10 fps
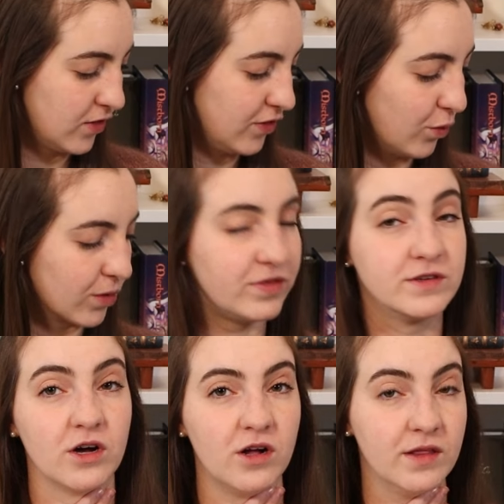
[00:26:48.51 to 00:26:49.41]
The warmth
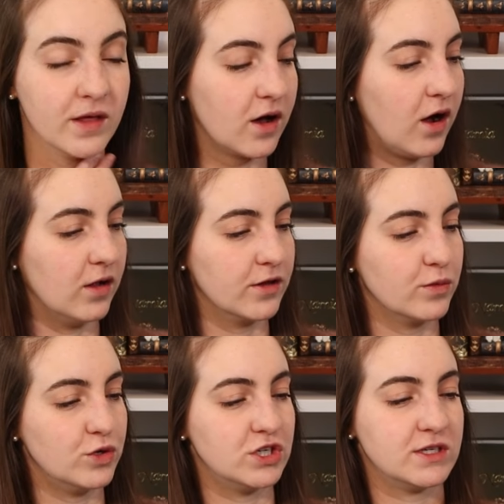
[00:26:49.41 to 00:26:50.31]
is all in the collar,
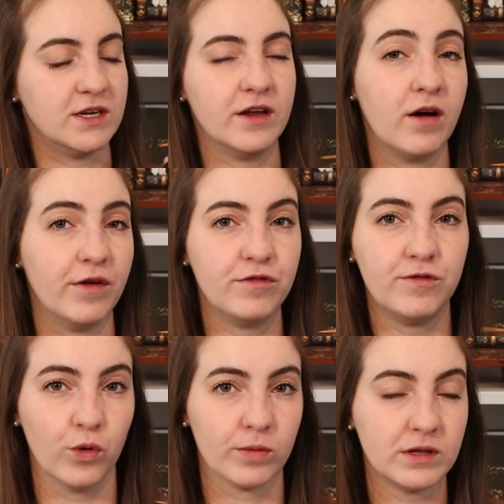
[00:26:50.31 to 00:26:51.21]
which is knit on
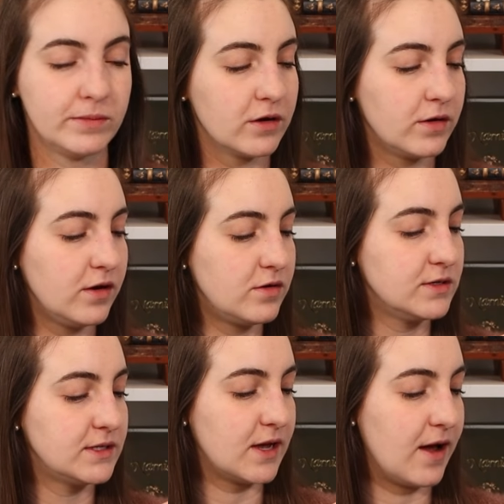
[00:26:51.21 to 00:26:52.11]
4mm needles.